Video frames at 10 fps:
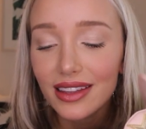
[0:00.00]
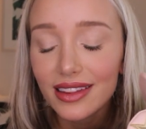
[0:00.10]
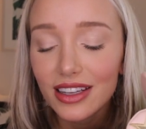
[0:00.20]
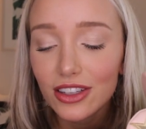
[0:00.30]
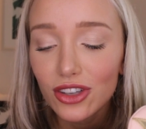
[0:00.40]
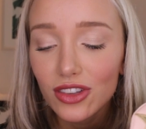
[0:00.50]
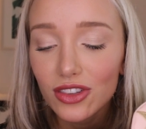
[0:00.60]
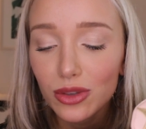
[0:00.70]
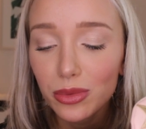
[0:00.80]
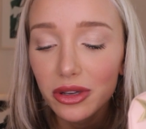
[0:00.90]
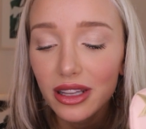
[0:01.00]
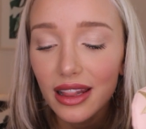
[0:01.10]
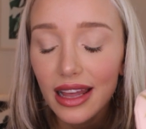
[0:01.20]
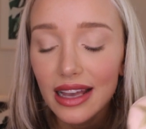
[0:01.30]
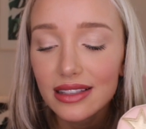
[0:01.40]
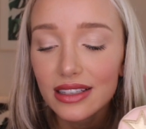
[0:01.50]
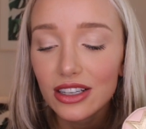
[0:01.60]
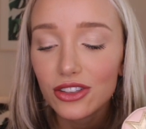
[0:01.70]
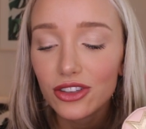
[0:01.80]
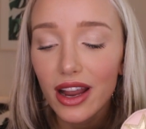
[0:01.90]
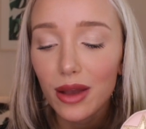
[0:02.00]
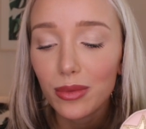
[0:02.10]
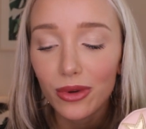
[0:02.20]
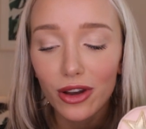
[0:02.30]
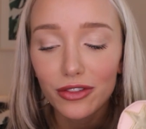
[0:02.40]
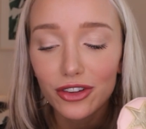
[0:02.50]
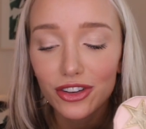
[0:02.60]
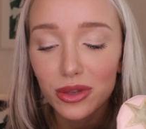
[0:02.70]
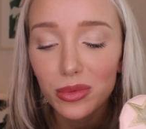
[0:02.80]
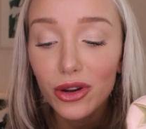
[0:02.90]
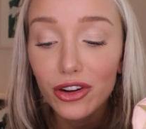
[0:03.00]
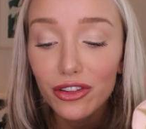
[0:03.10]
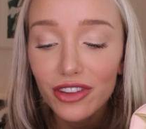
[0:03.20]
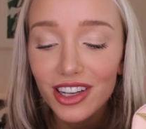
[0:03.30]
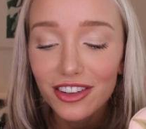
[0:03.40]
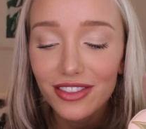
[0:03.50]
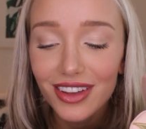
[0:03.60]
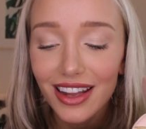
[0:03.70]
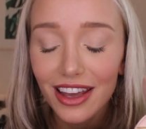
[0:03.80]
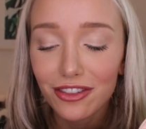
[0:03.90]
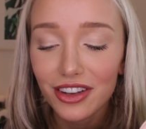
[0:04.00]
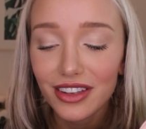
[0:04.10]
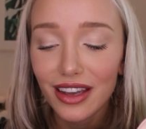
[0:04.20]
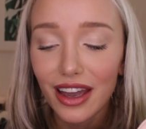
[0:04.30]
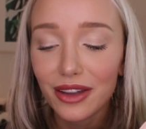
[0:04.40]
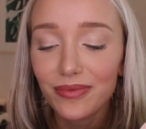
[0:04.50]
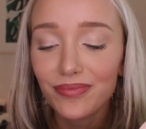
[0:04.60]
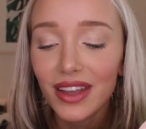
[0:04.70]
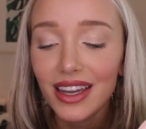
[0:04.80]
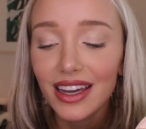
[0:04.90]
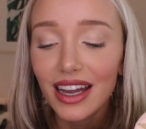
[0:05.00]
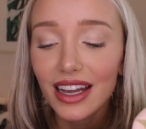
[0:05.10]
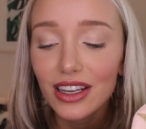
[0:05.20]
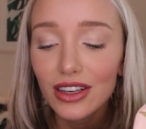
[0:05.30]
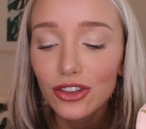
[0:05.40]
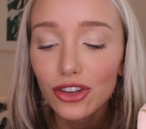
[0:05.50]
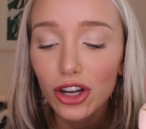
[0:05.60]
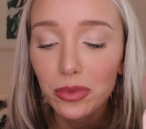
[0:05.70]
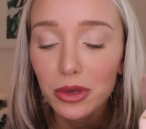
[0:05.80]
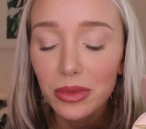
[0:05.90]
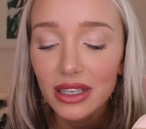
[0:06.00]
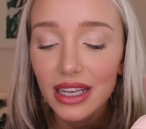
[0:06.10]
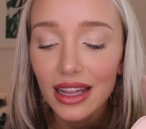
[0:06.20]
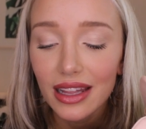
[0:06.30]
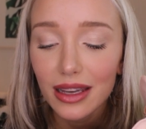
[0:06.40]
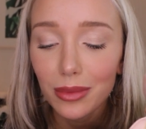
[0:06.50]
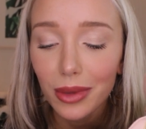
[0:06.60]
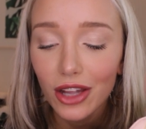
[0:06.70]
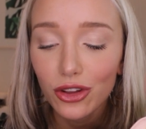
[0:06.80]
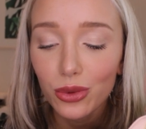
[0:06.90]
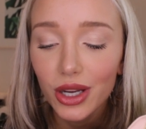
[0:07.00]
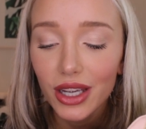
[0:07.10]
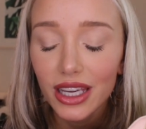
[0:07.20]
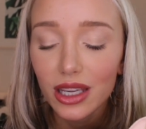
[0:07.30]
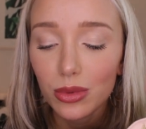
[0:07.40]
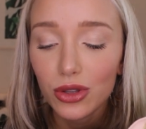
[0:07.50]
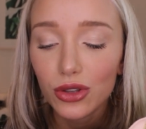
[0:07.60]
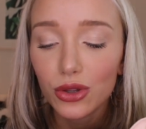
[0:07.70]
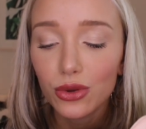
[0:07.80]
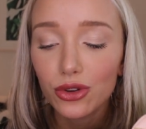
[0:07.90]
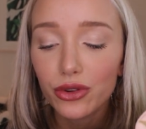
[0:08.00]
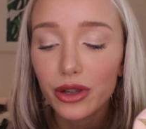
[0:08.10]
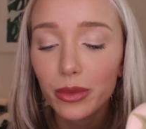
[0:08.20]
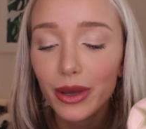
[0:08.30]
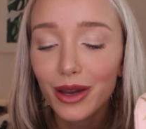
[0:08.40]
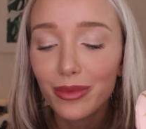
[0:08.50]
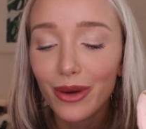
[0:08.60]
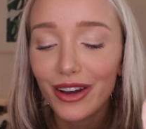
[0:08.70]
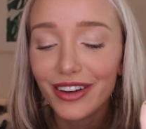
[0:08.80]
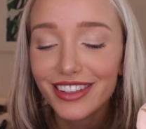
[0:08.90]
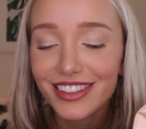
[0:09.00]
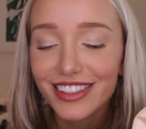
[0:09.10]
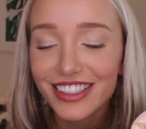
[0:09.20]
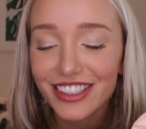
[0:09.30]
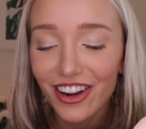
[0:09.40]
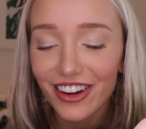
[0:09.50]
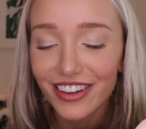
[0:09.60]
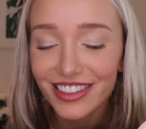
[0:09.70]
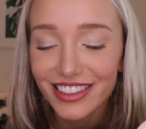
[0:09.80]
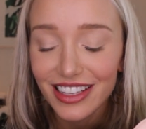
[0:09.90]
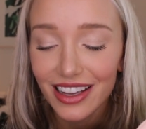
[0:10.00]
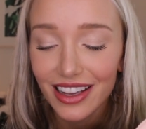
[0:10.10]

The adjustable elastic strap offers a perfect fit every time, and a charming metallic patchwork keeps you dreaming amongst the stars.